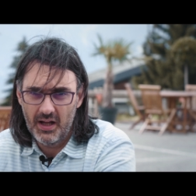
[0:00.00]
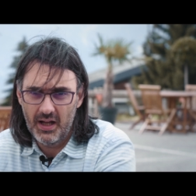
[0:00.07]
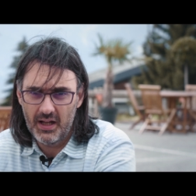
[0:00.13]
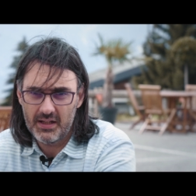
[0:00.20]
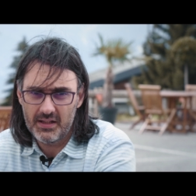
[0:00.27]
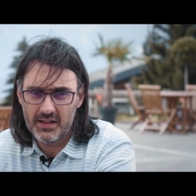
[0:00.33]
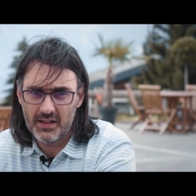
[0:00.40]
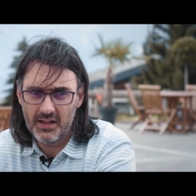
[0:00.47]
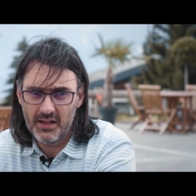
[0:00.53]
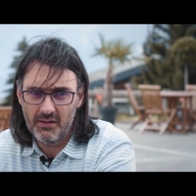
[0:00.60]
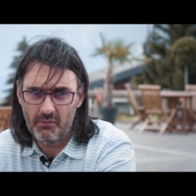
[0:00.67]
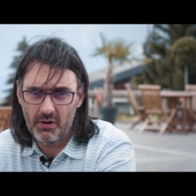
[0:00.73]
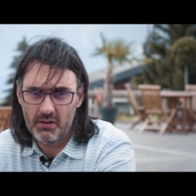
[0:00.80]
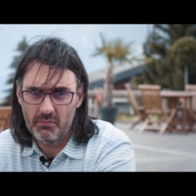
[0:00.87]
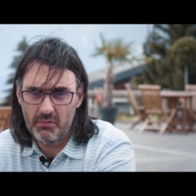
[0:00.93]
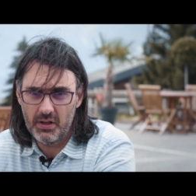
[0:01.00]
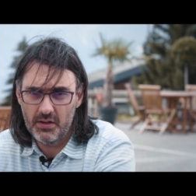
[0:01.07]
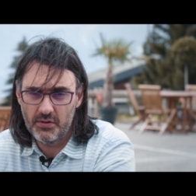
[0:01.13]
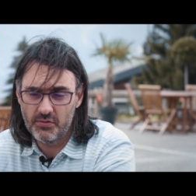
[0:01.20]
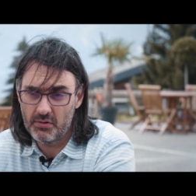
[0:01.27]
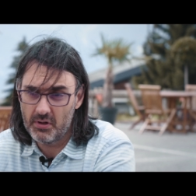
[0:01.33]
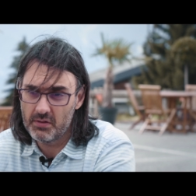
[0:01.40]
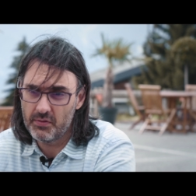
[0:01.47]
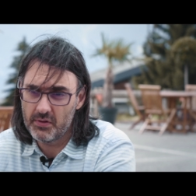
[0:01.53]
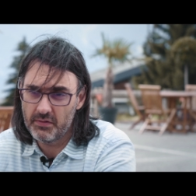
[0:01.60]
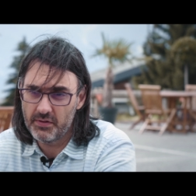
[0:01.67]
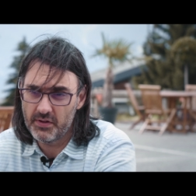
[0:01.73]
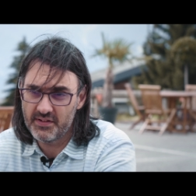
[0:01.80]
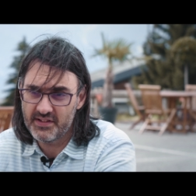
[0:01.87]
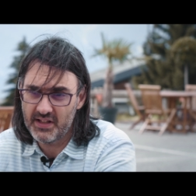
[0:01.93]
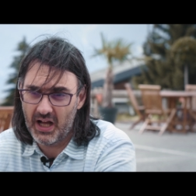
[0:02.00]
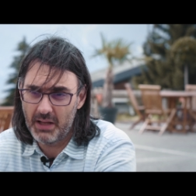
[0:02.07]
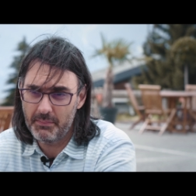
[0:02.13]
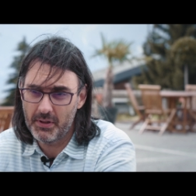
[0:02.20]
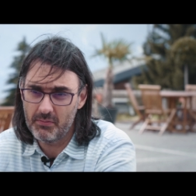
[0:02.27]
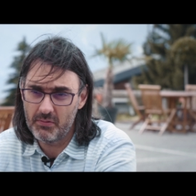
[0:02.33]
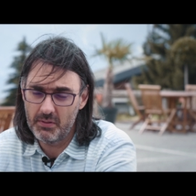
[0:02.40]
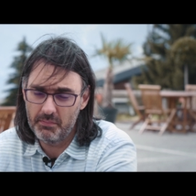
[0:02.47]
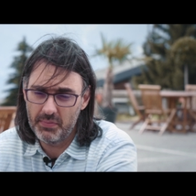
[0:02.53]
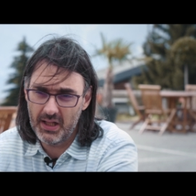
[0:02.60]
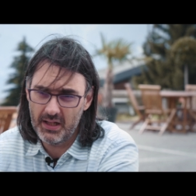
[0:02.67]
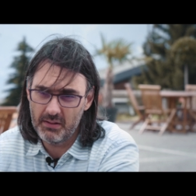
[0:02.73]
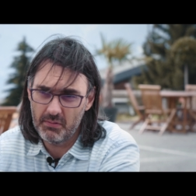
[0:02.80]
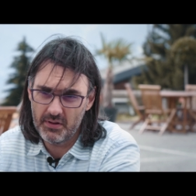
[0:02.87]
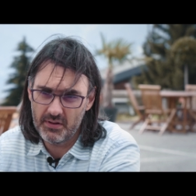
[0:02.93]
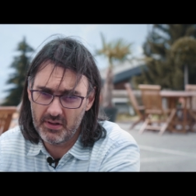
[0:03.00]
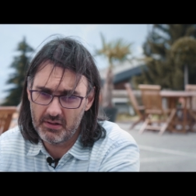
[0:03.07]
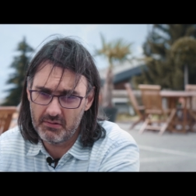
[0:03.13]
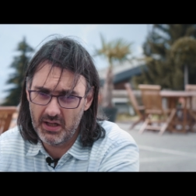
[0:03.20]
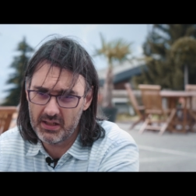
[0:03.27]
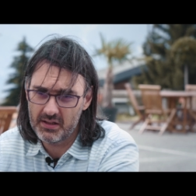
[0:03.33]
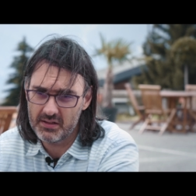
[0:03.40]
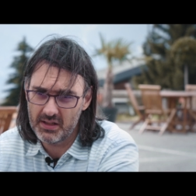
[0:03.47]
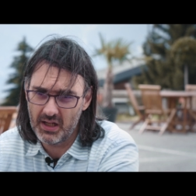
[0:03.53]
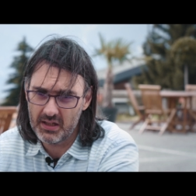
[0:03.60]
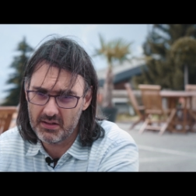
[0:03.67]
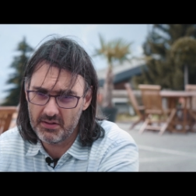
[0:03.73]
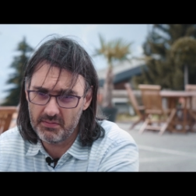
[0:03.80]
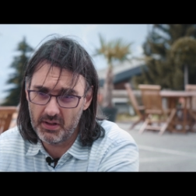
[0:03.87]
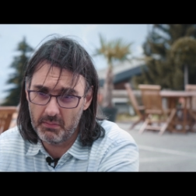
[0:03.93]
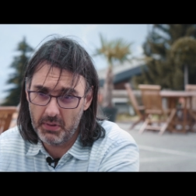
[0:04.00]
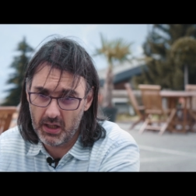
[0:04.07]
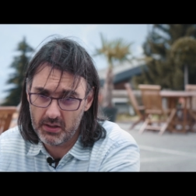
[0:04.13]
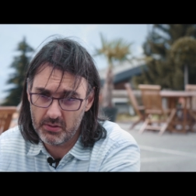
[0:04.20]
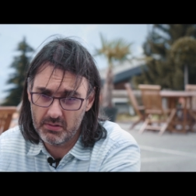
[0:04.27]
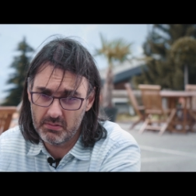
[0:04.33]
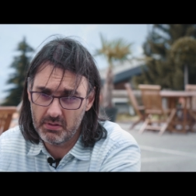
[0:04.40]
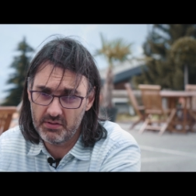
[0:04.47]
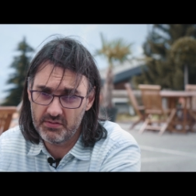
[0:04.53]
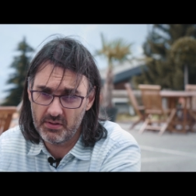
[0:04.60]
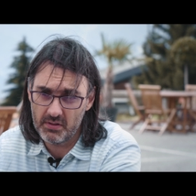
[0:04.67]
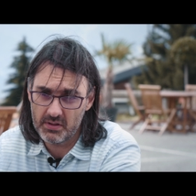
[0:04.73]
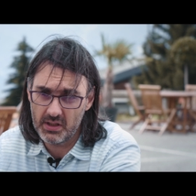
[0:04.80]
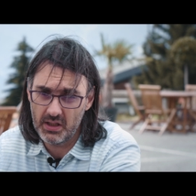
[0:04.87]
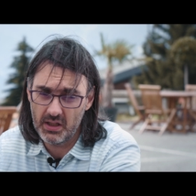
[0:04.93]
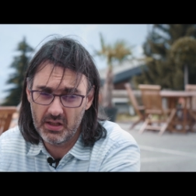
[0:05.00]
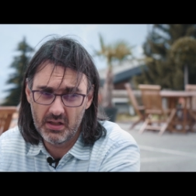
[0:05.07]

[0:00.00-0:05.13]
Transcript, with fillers: And uh, when we toured for the first time and we played with the great conductors, with Abbado, with Solti,